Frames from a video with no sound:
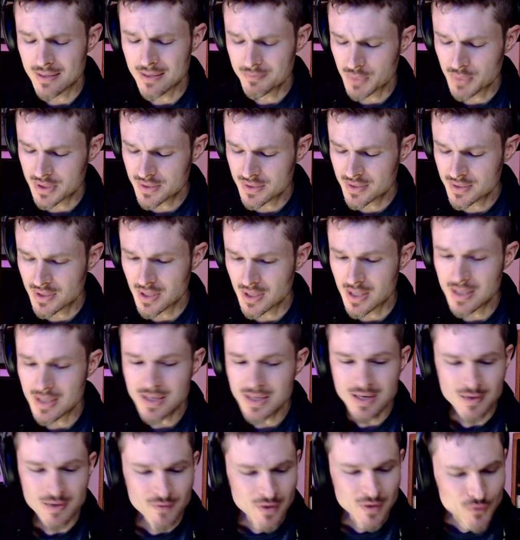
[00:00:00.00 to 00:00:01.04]
But in any
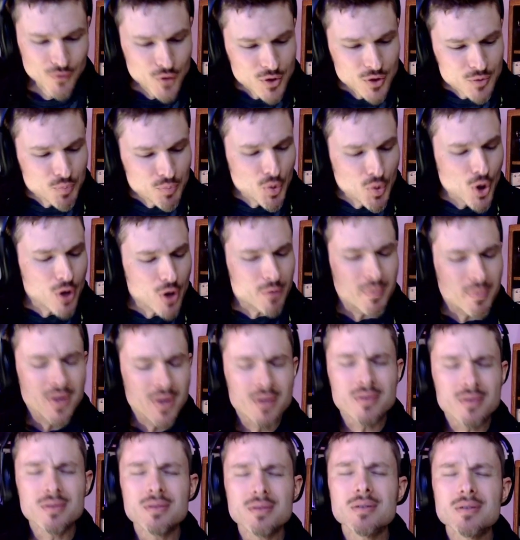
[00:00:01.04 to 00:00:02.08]
event, this book
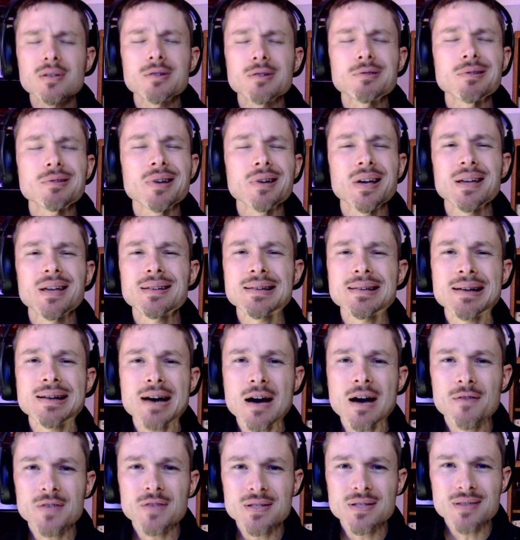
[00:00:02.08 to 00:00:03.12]
makes a great
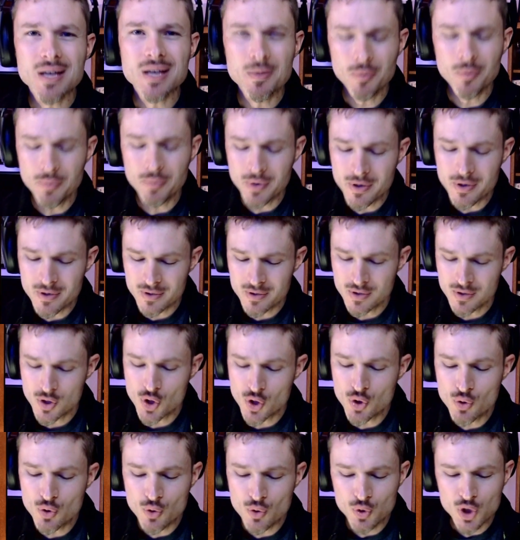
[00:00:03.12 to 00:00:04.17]
coffee table book.
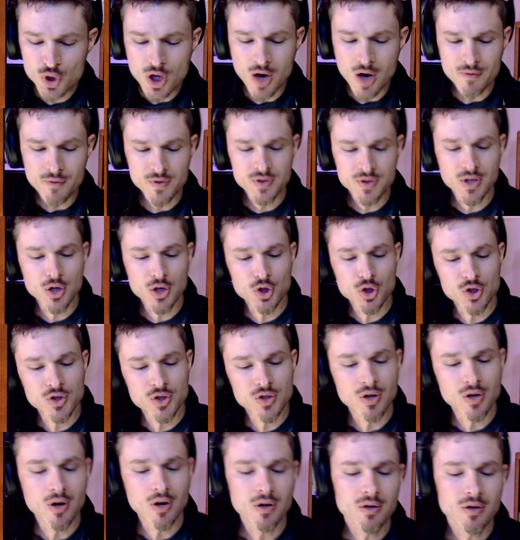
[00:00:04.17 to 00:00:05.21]
Huge conversation
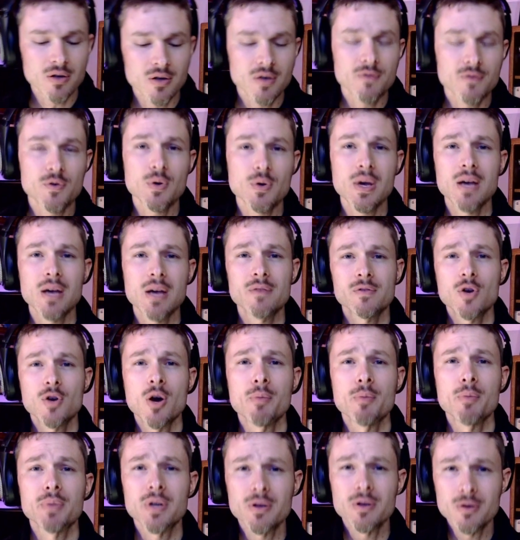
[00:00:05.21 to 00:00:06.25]
starter if you have
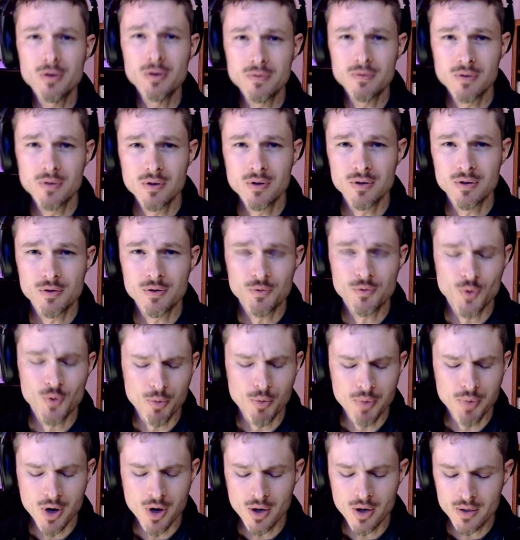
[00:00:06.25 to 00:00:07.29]
company over or throw a
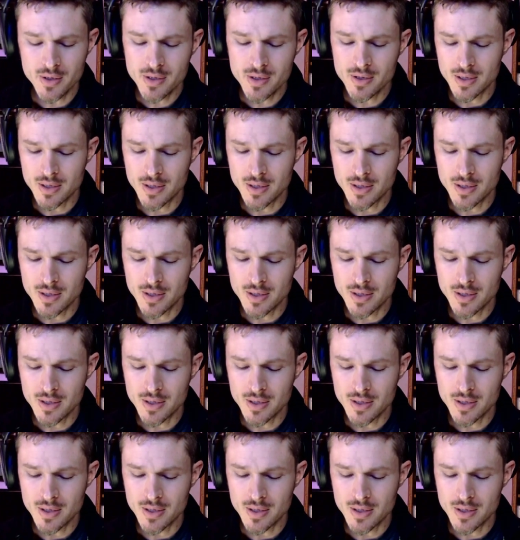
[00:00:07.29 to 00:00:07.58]
party.